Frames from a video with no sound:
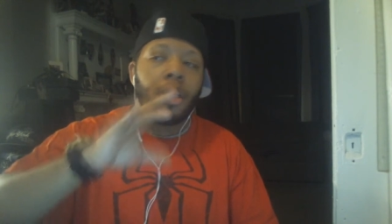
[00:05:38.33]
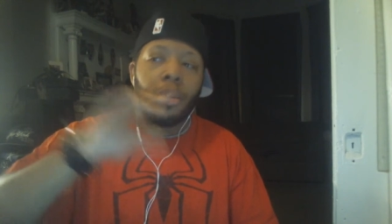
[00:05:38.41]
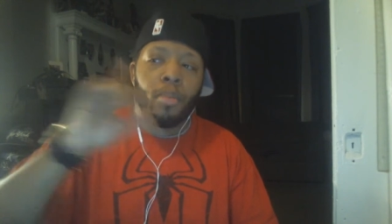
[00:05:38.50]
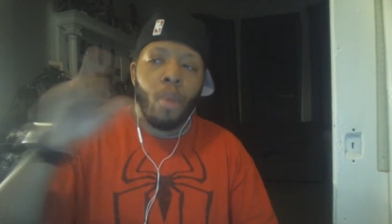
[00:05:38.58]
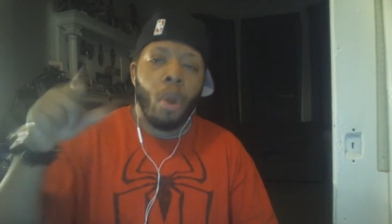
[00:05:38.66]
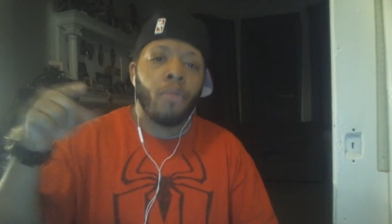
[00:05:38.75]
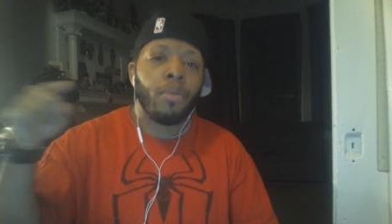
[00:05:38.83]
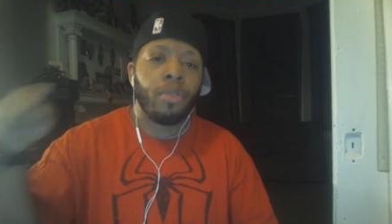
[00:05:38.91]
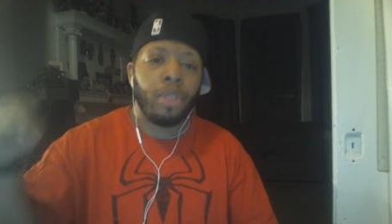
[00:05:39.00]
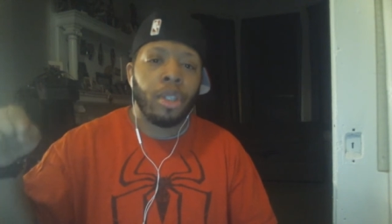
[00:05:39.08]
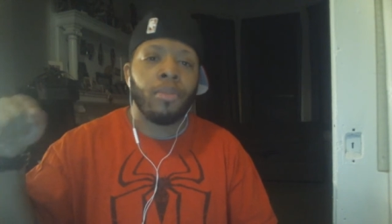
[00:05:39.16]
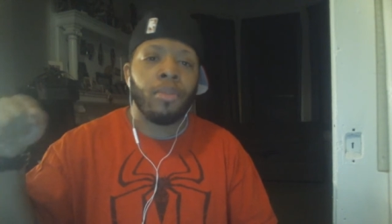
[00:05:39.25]
Marvel
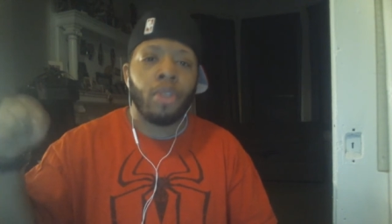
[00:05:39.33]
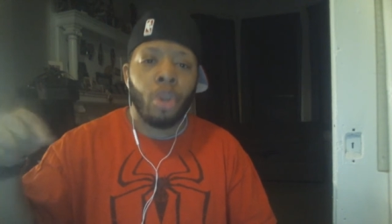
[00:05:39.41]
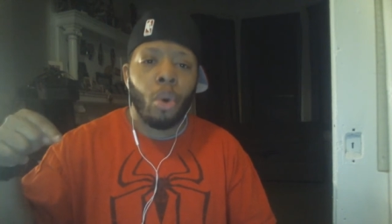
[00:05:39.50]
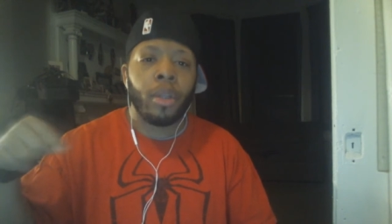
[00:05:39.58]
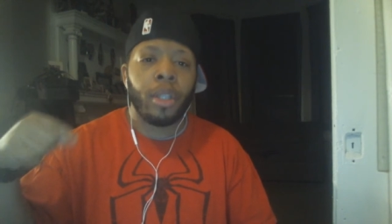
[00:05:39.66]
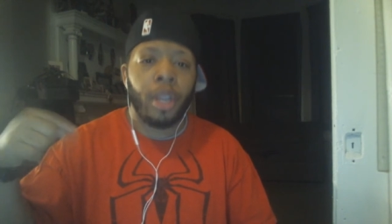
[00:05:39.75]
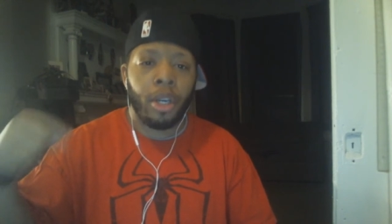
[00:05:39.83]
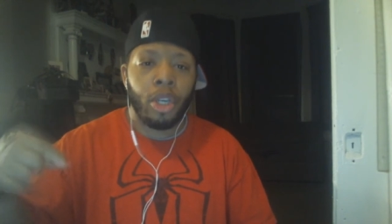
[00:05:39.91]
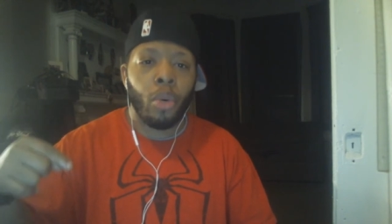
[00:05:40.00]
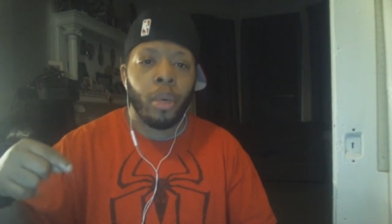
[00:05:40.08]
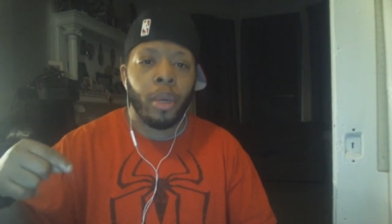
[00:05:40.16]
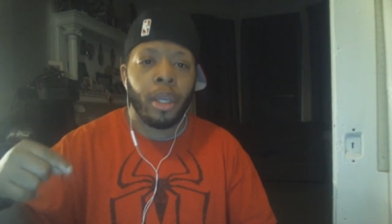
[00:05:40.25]
seems to know what they're
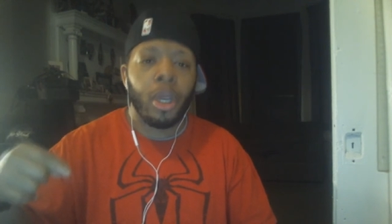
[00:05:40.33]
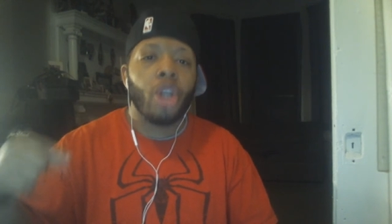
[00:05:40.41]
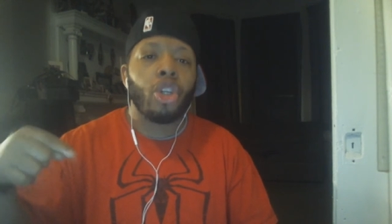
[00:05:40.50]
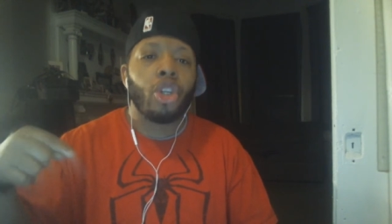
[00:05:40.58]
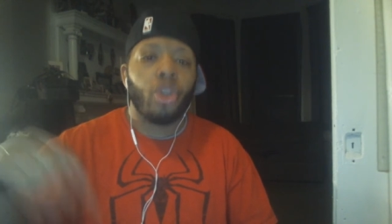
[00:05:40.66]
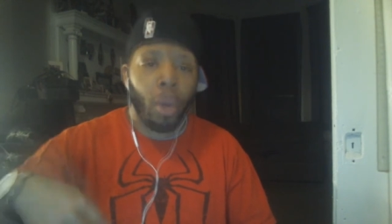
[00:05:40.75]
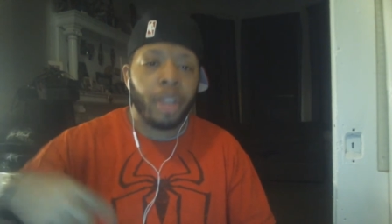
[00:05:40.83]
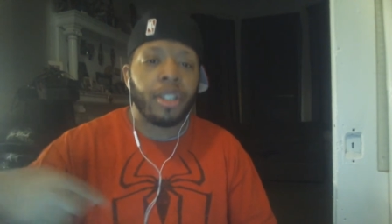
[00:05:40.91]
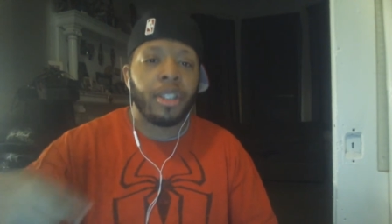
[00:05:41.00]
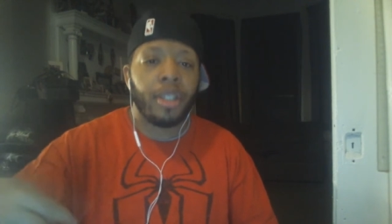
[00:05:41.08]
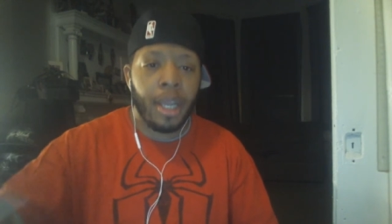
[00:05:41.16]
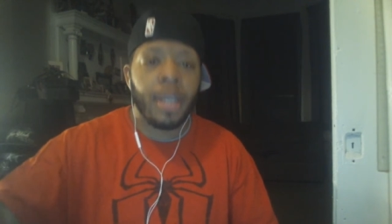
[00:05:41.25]
doing.
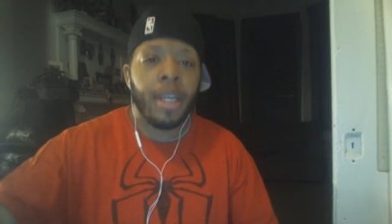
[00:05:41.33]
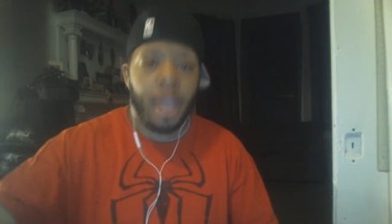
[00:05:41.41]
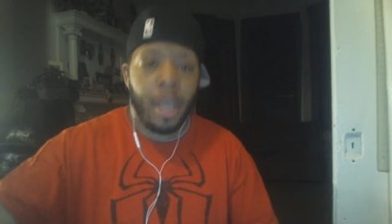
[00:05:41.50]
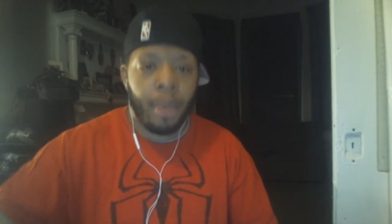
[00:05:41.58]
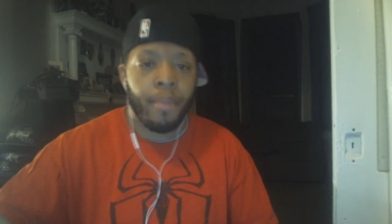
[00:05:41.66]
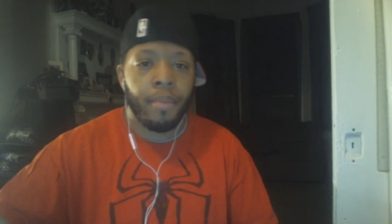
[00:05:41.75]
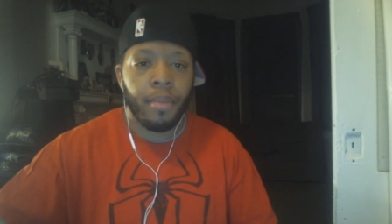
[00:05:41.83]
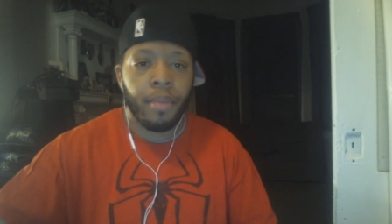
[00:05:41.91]
Trust in them.